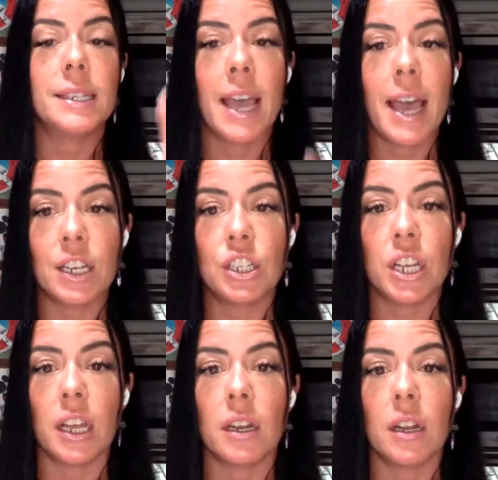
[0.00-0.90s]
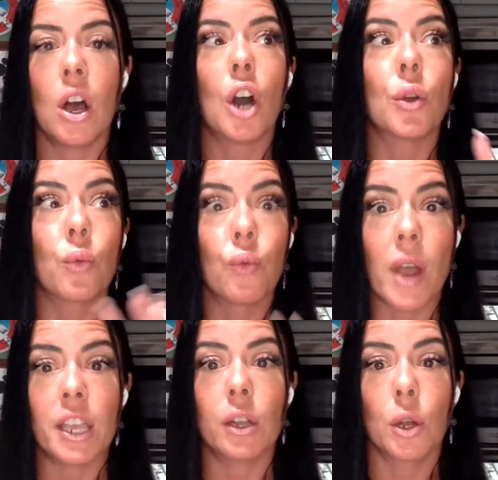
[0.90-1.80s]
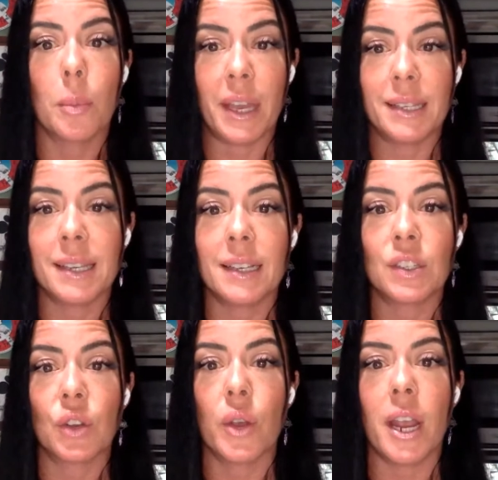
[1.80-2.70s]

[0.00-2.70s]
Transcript: an intention on a regular basis,